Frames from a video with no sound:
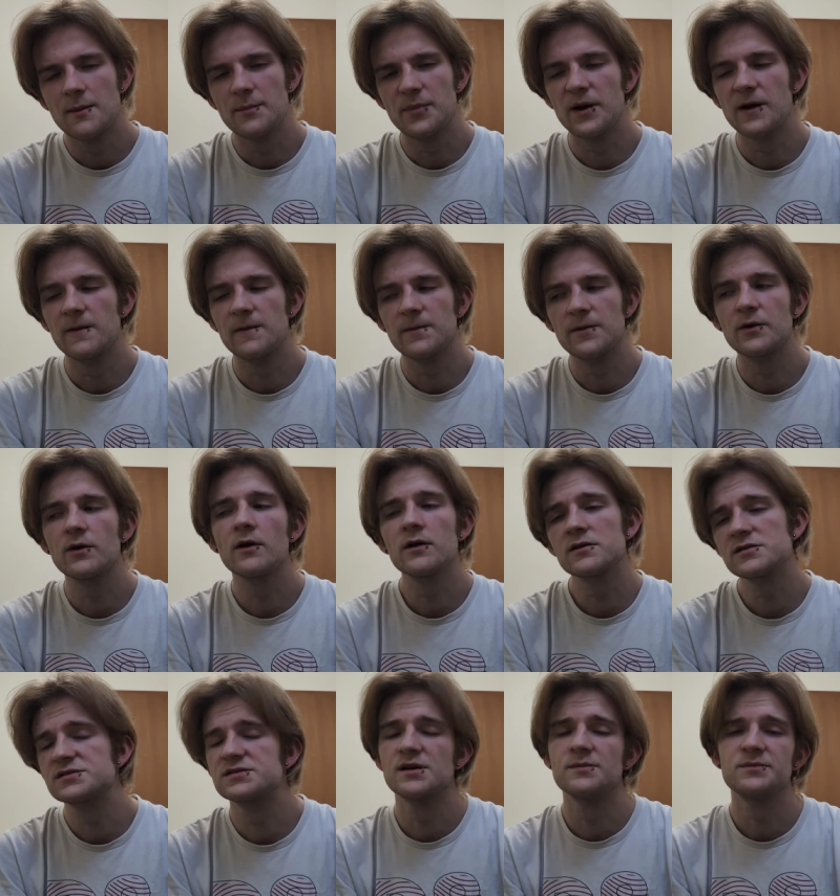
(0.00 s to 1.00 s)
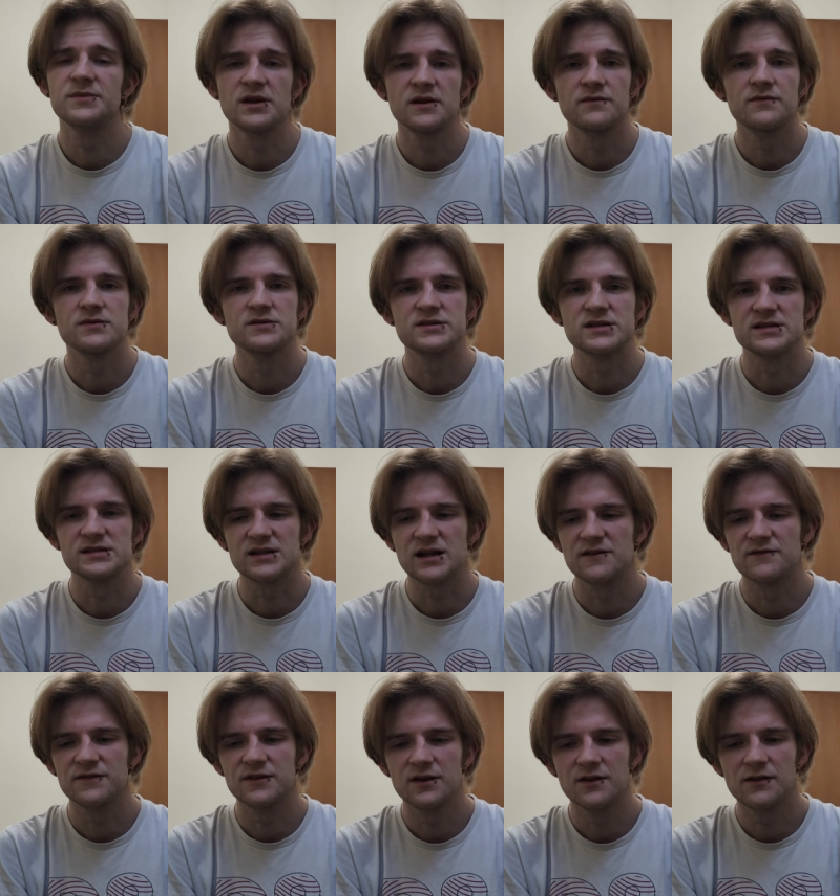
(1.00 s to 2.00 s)
but there are some differences and
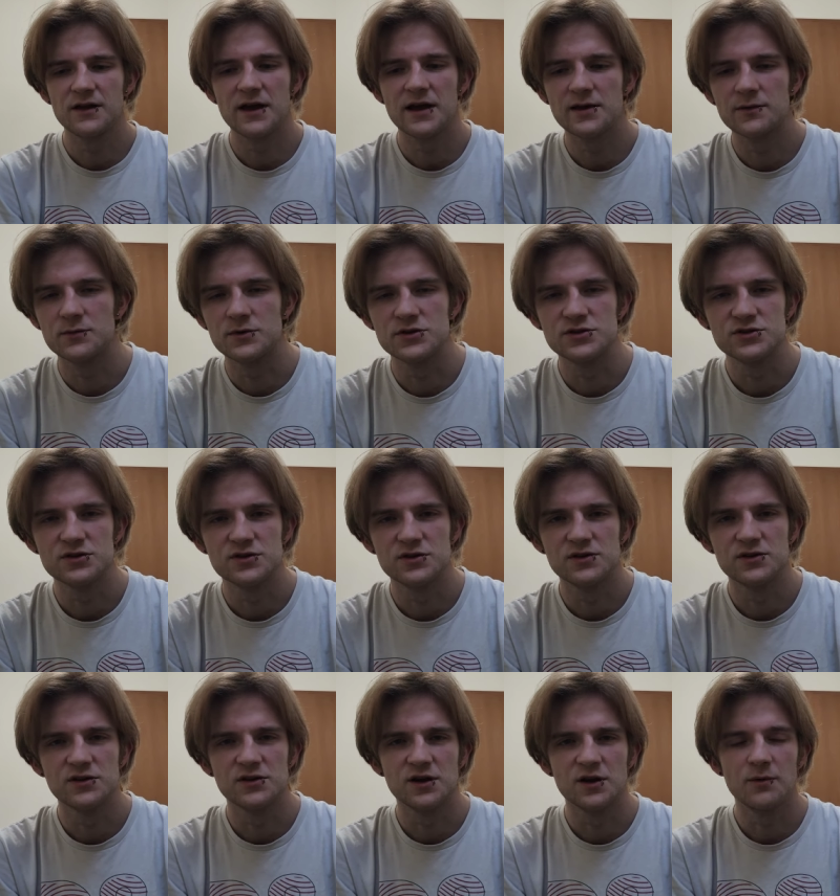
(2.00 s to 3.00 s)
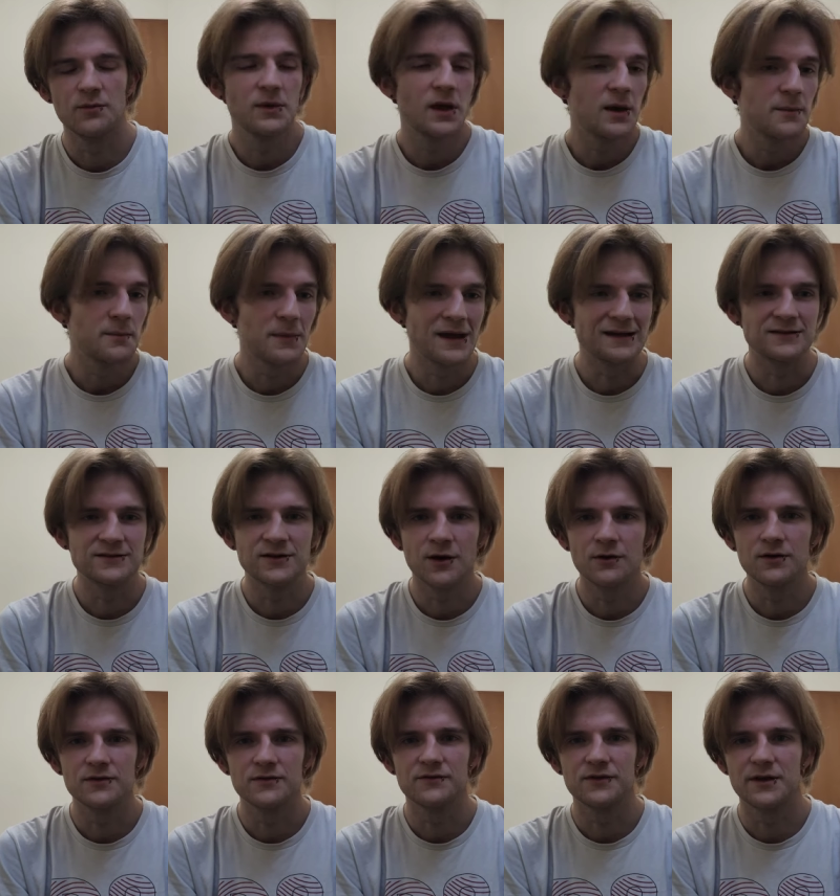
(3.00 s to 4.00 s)
i feel like we should you know make
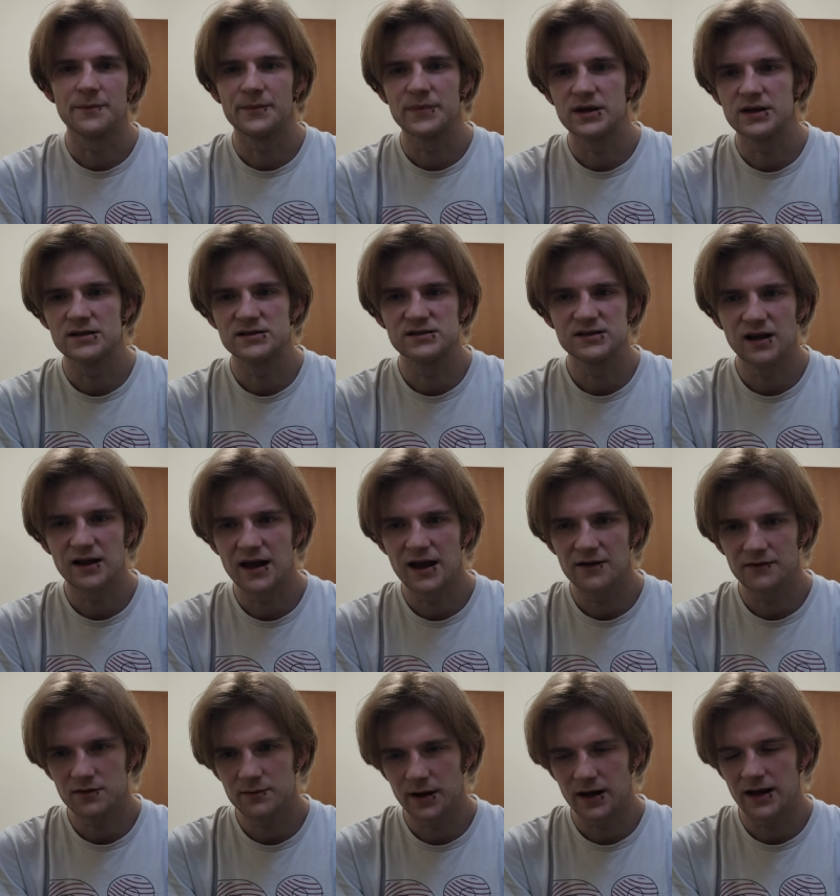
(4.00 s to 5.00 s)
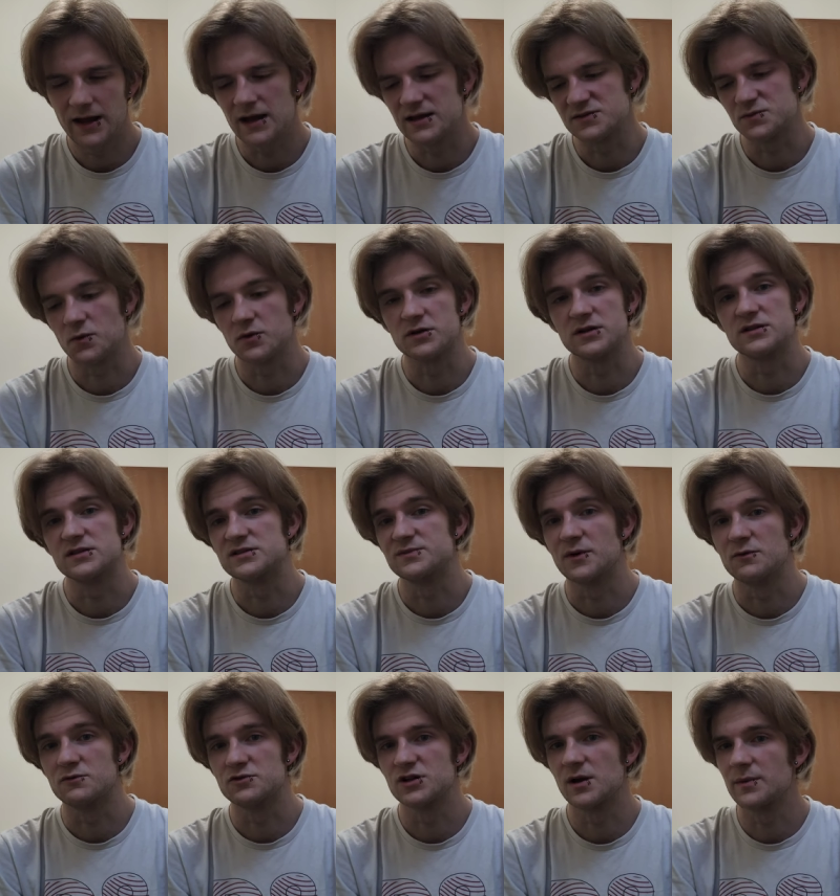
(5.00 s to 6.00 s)
note of them because not everybody has worked in a
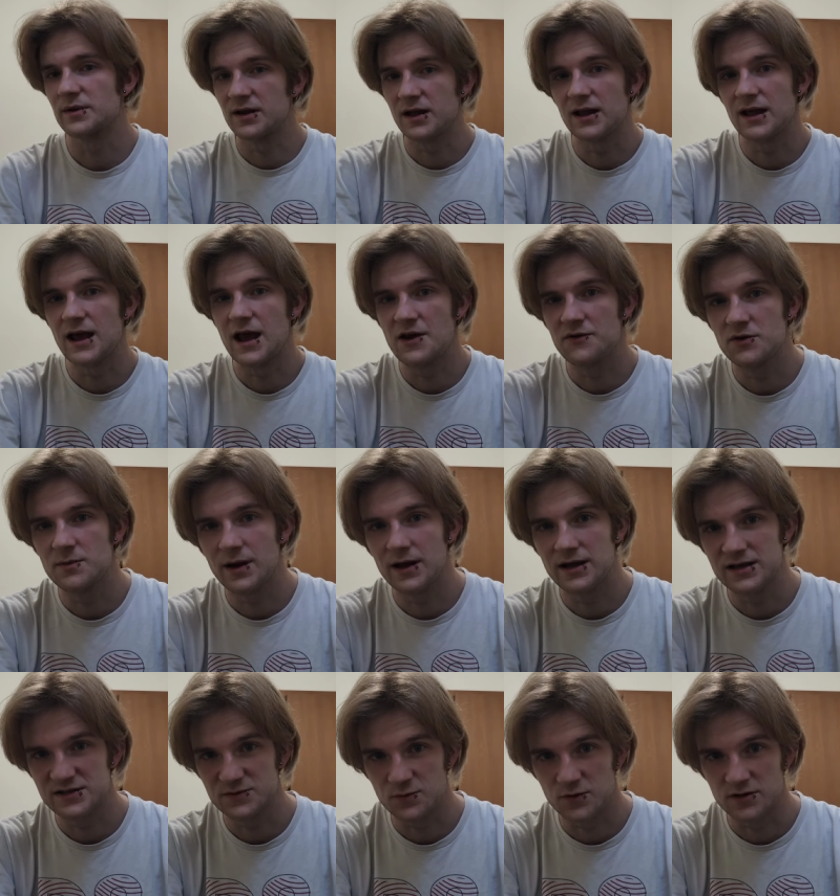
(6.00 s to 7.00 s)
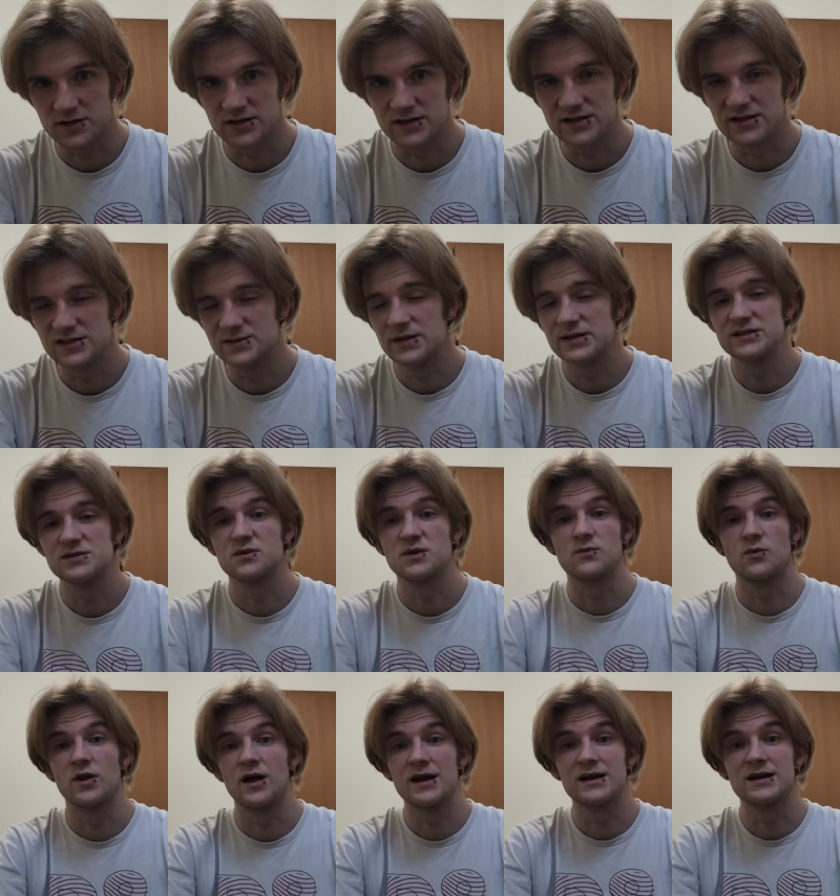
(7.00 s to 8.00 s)
smoke shop and not everybody has worked in a dispensary well